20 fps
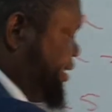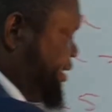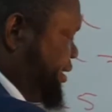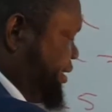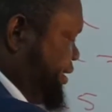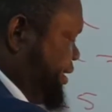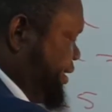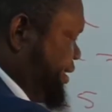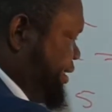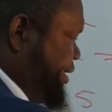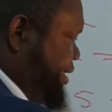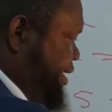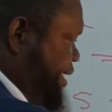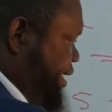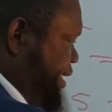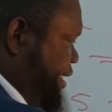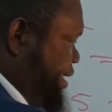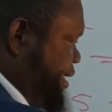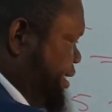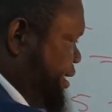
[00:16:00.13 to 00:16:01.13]

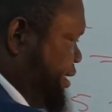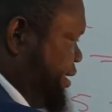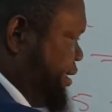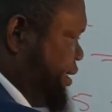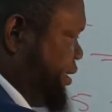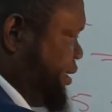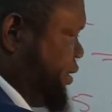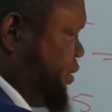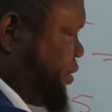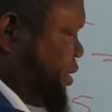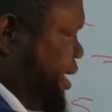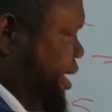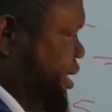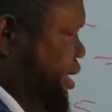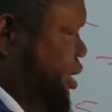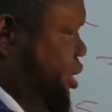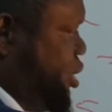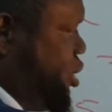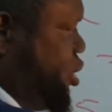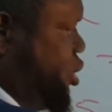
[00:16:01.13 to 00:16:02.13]
16.
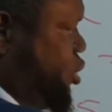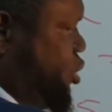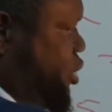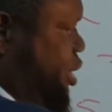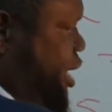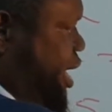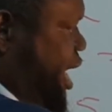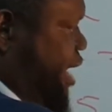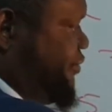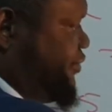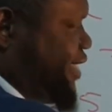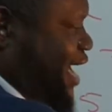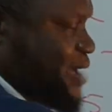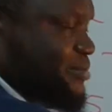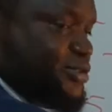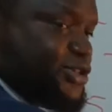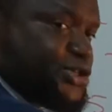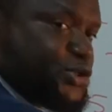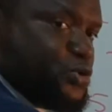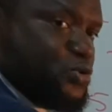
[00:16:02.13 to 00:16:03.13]
Okay? Half
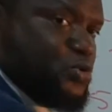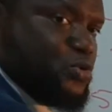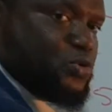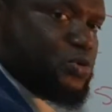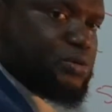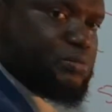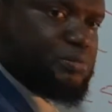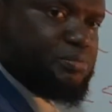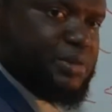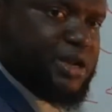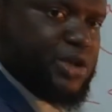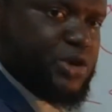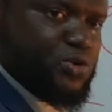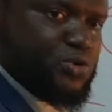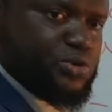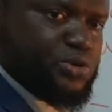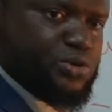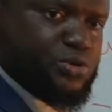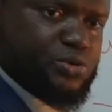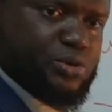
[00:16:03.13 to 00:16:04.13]
times 2
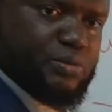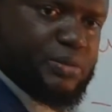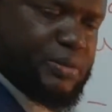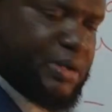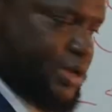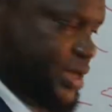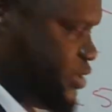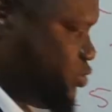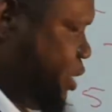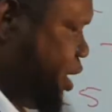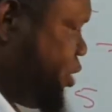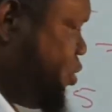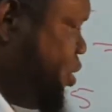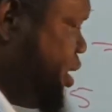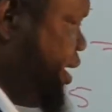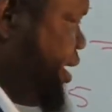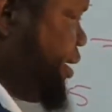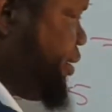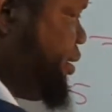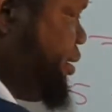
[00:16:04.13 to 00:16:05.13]
meaning is 1 whole
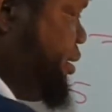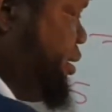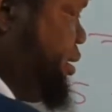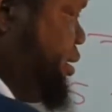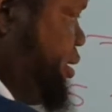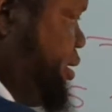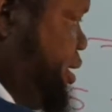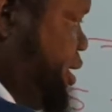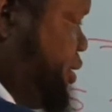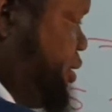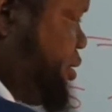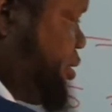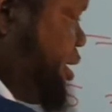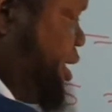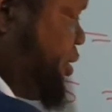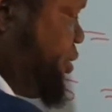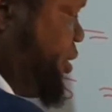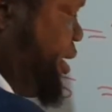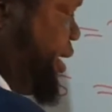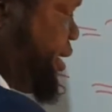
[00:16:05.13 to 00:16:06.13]
in it. Is
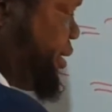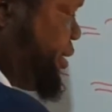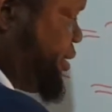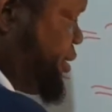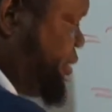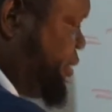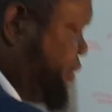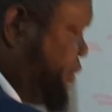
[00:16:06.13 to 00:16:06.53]
equal to x.